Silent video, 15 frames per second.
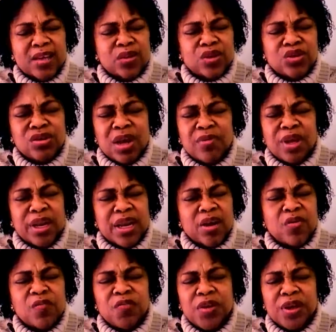as we travel in our
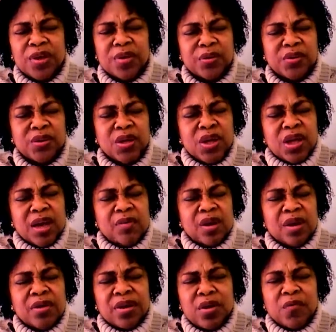own vehicles, uh,
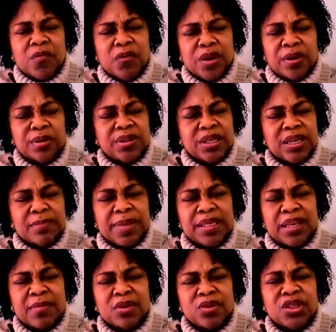in our own vehicles, in the
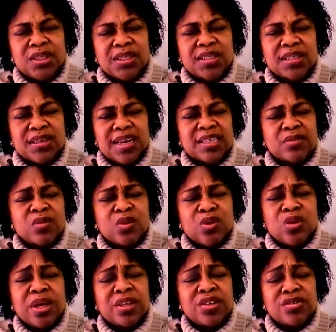mighty name of Jesus Christ, as we
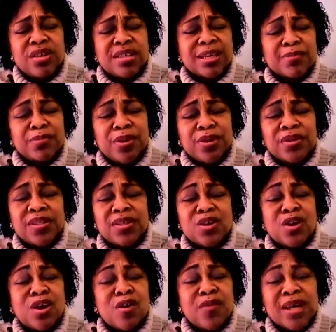go in trains and buses,
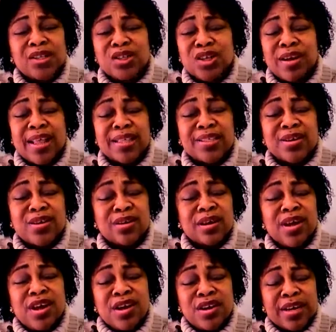over tunnels,
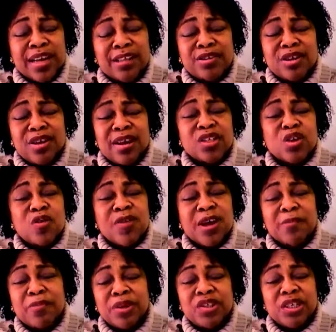on, underneath tunnels,
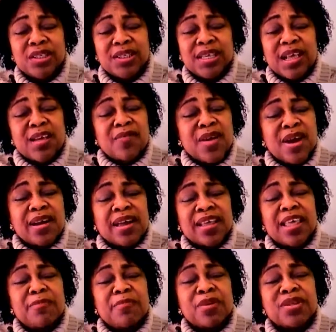over bridges. Father,
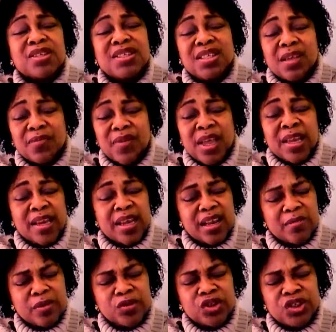keep us safe in the
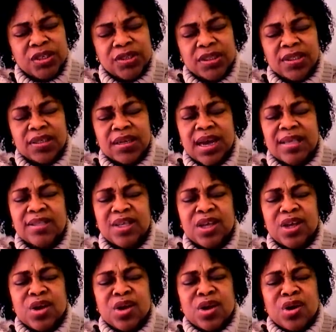name of Jesus Christ.
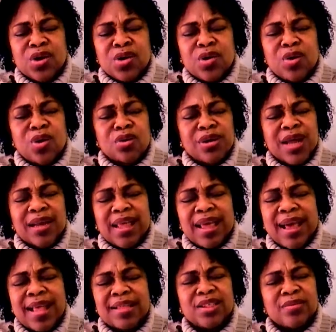Hold down the
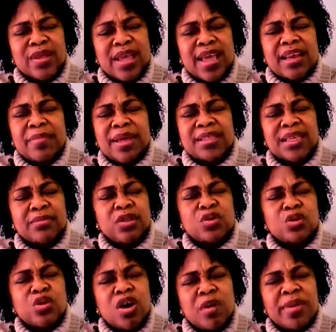hands of the enemy you
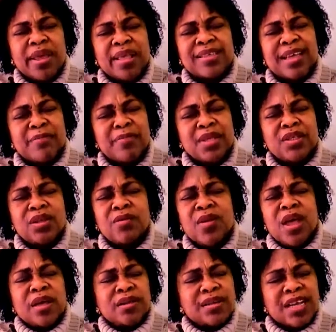to come against our means
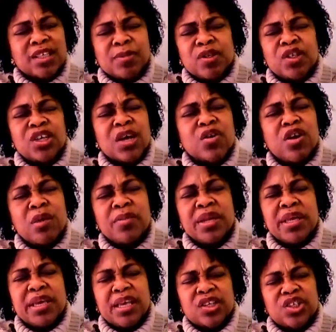of transportation
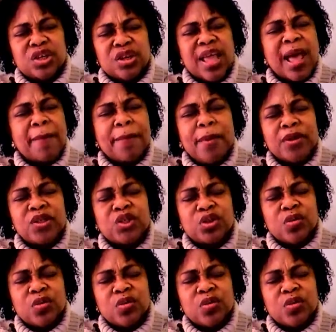communication. Help us,